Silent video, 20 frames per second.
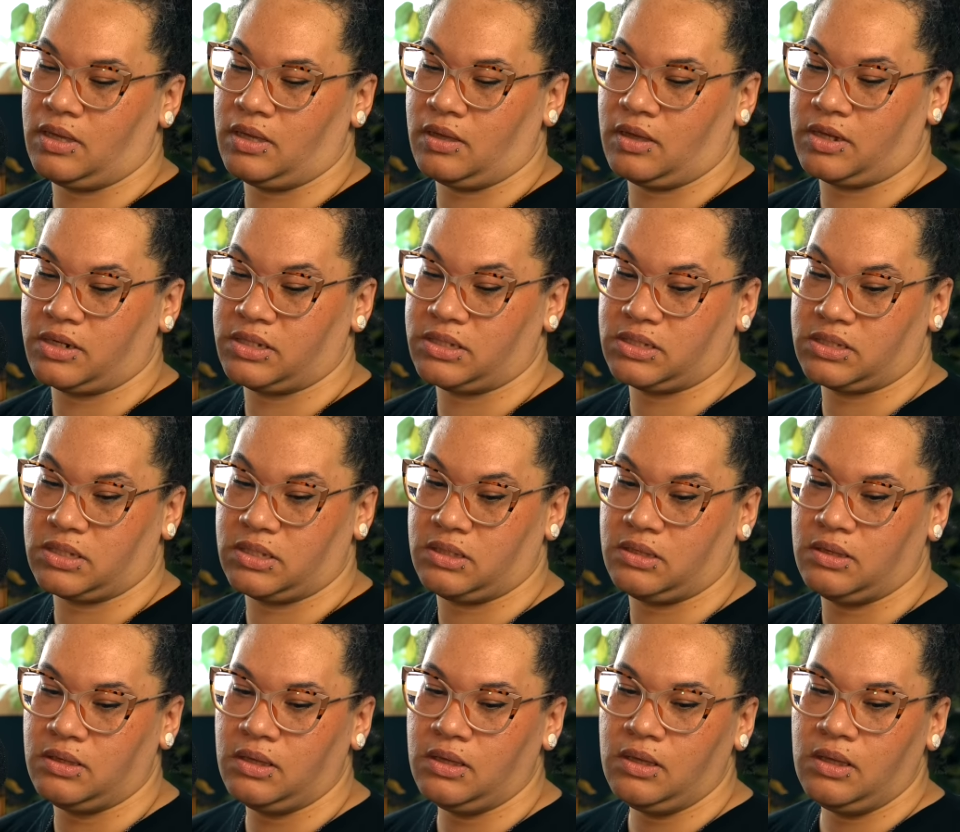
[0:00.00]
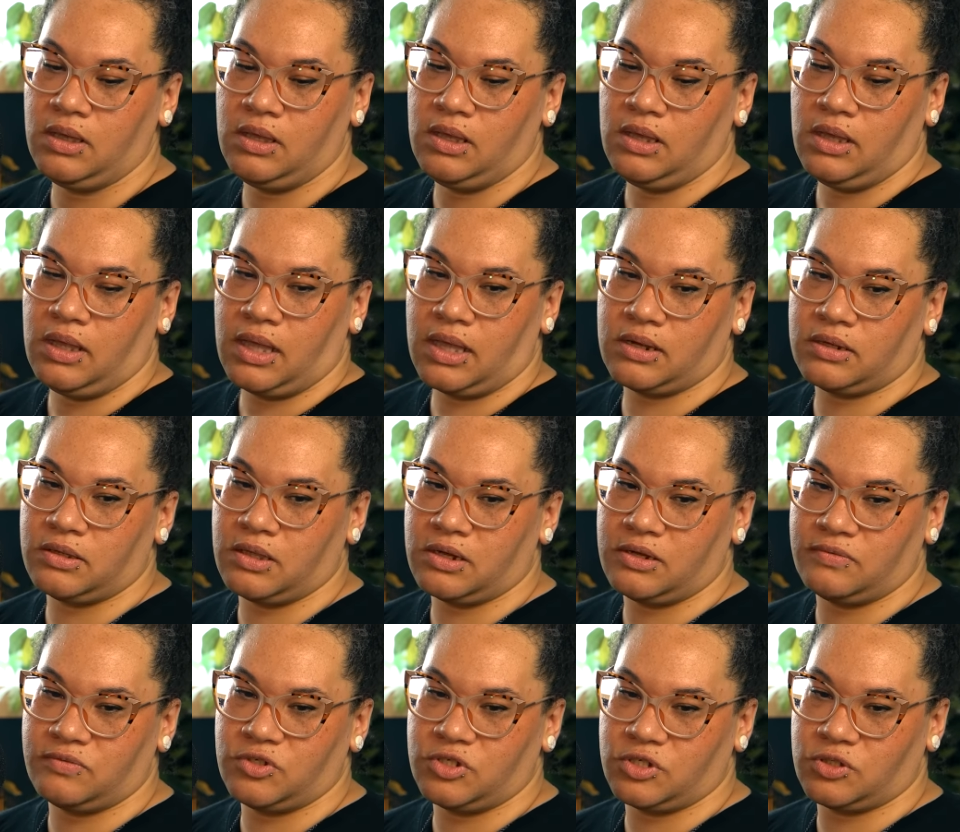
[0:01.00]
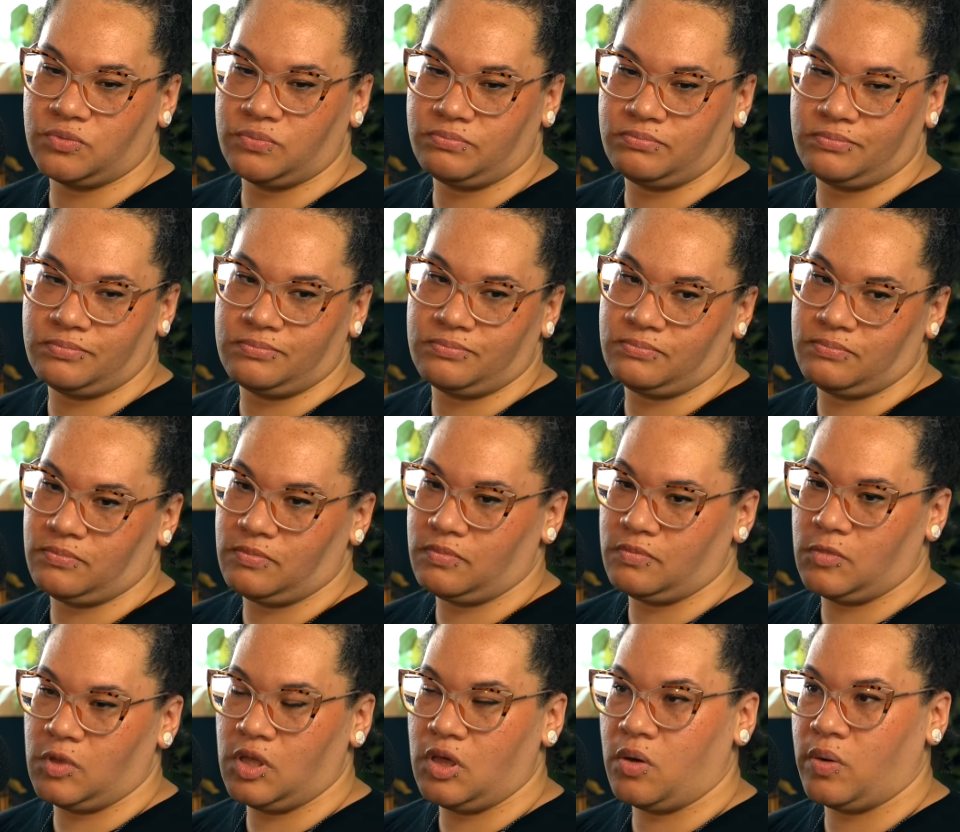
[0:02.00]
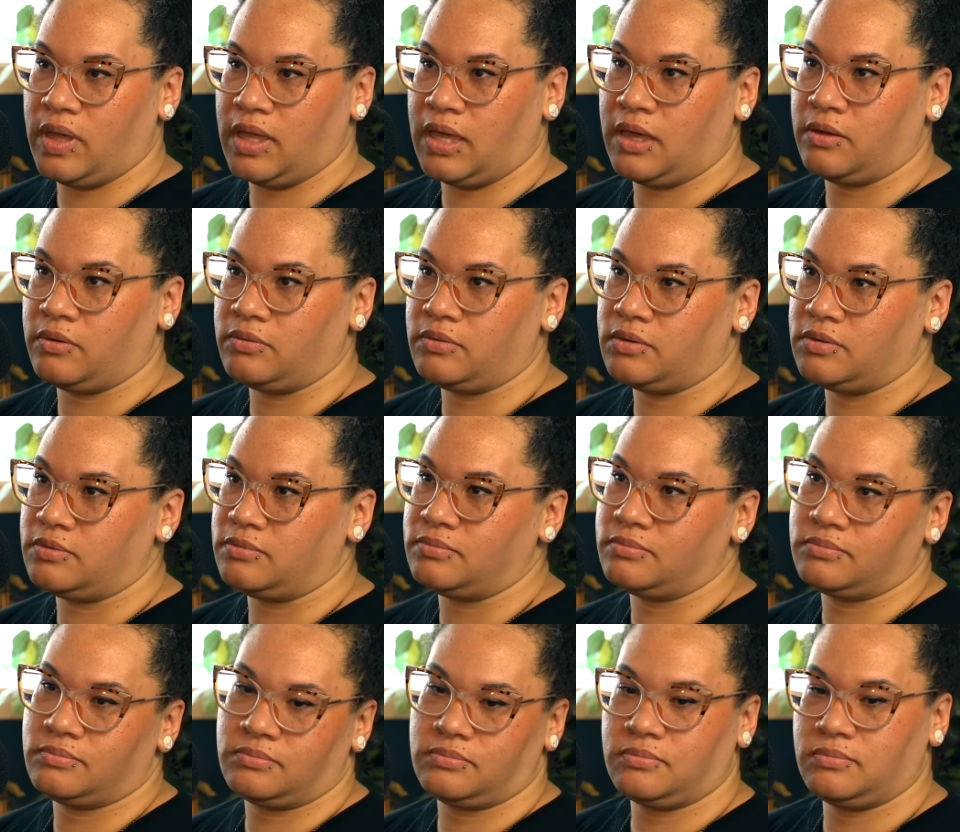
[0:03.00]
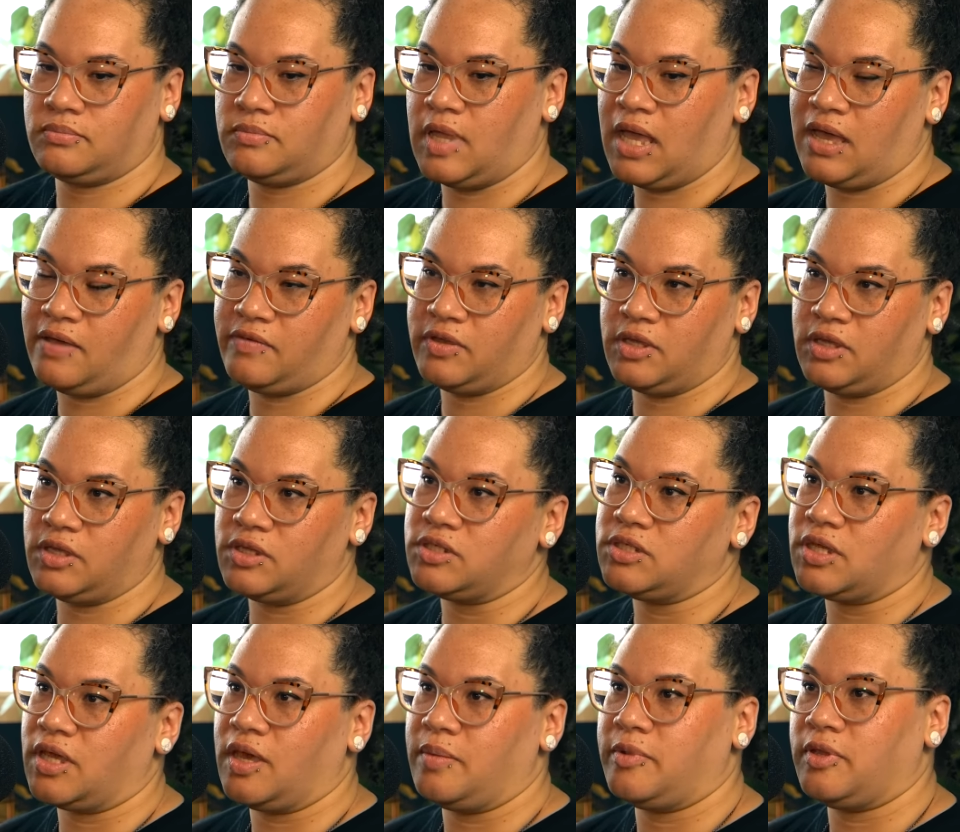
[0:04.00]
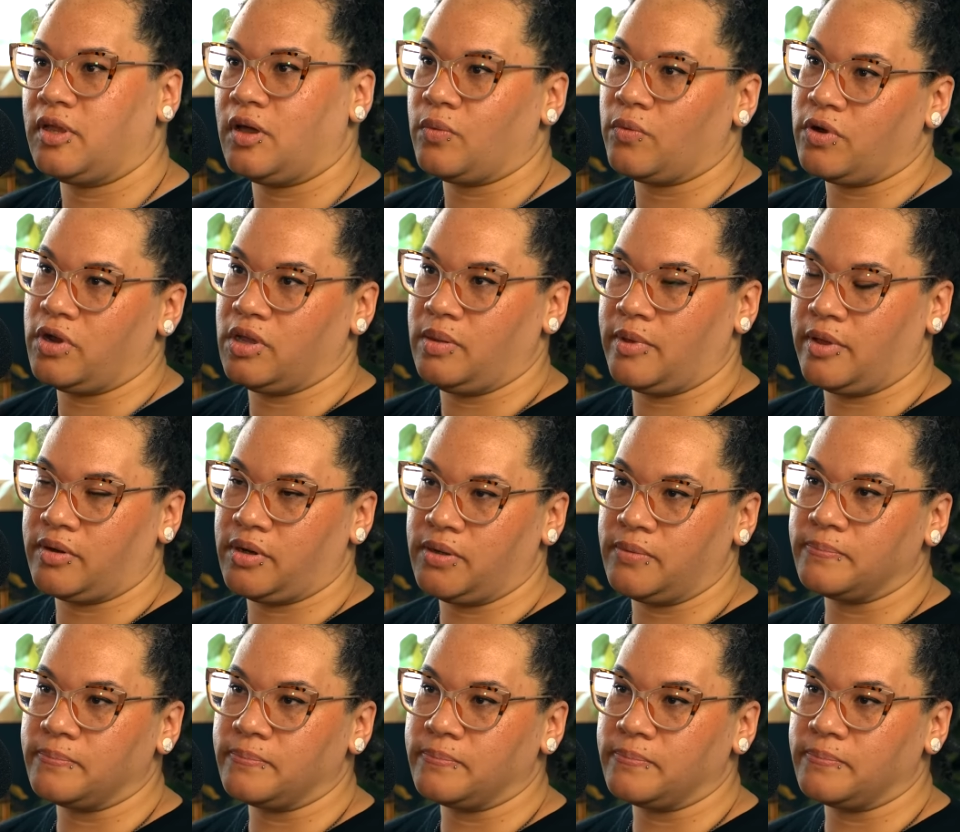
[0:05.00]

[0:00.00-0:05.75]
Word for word: uh, honestly. And a lot of just going out and having a good time and not worrying about